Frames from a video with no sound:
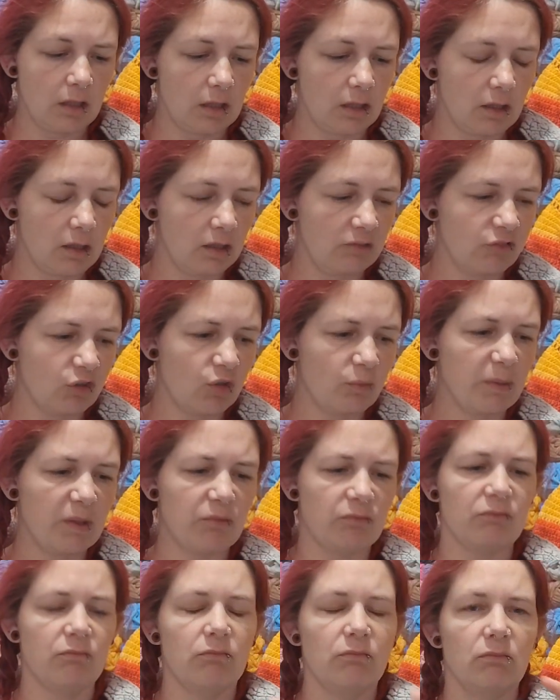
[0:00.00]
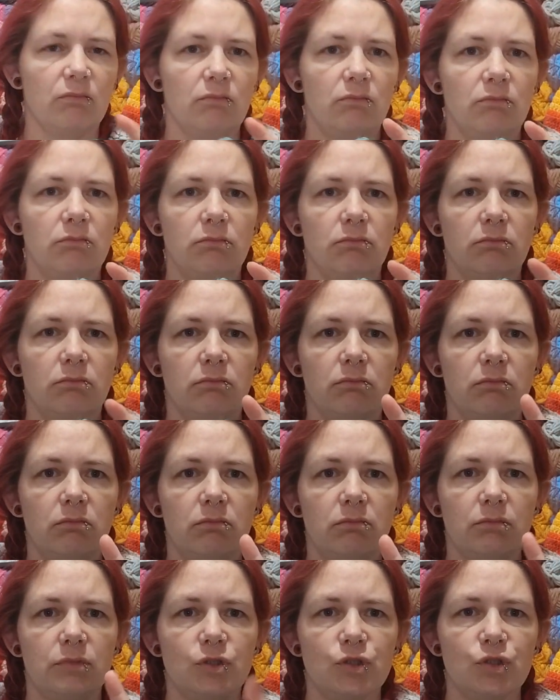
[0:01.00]
I've got about
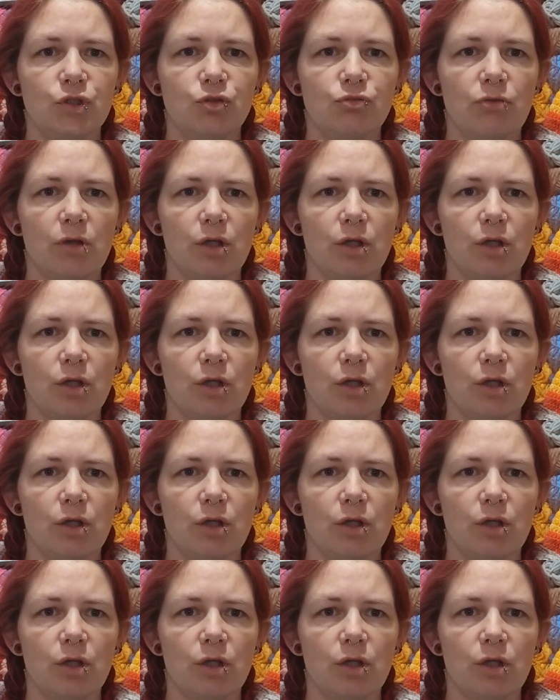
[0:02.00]
2